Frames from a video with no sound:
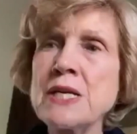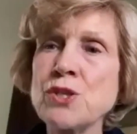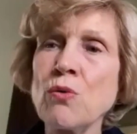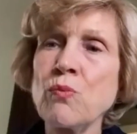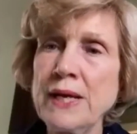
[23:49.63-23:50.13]
it's
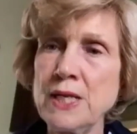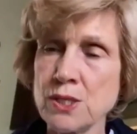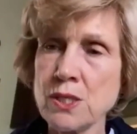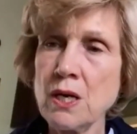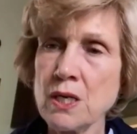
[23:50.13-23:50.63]
already
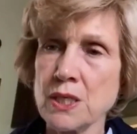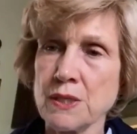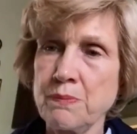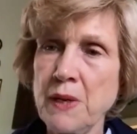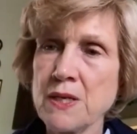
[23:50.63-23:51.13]

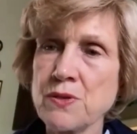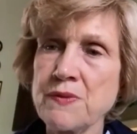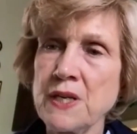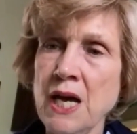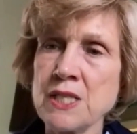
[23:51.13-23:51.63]
started, because in
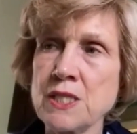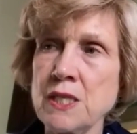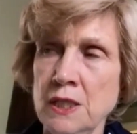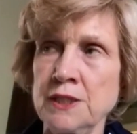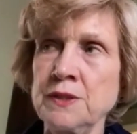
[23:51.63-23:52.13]
the last
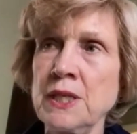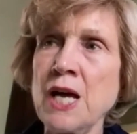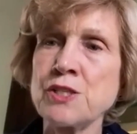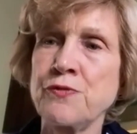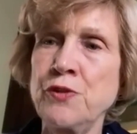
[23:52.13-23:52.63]

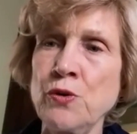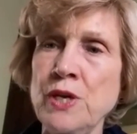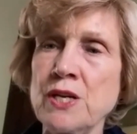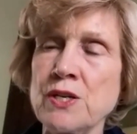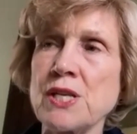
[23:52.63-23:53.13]
few
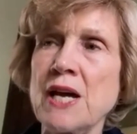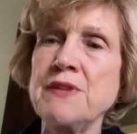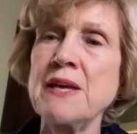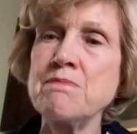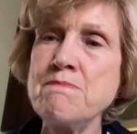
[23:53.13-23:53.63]
years, I
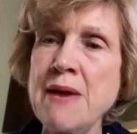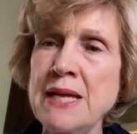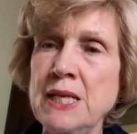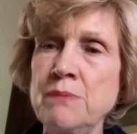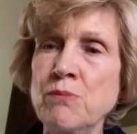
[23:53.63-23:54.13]
think
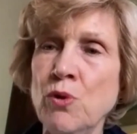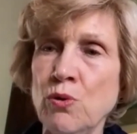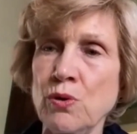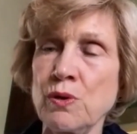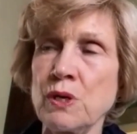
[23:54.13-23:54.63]
many
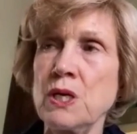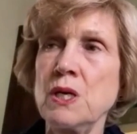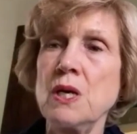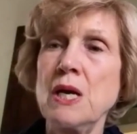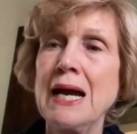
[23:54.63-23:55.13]
more
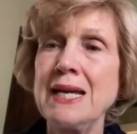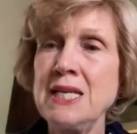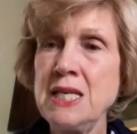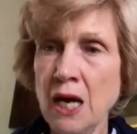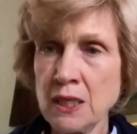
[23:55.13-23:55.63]

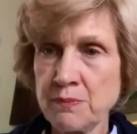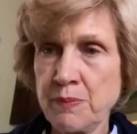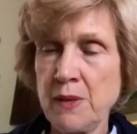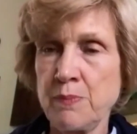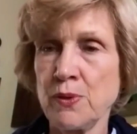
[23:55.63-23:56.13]
young
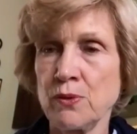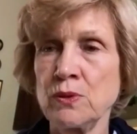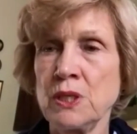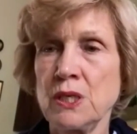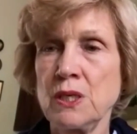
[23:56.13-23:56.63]

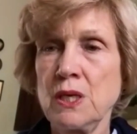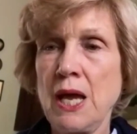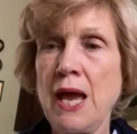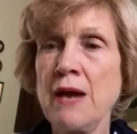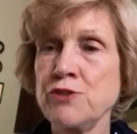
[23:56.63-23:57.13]
people
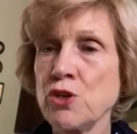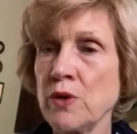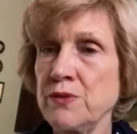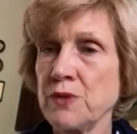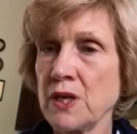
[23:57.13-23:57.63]
have
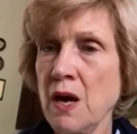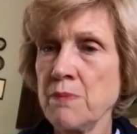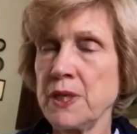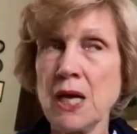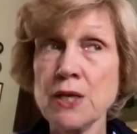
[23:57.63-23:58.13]
joined the
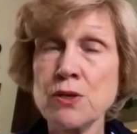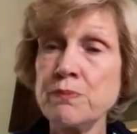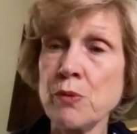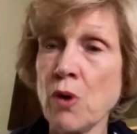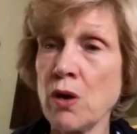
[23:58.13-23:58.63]
company. I could
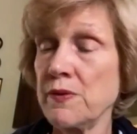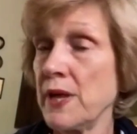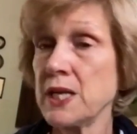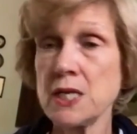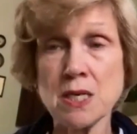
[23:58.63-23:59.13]
be wrong in
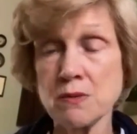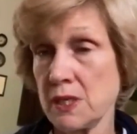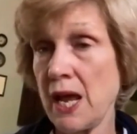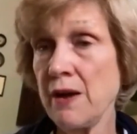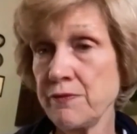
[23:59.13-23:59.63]
that. I don't
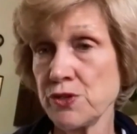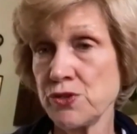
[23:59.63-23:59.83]
have the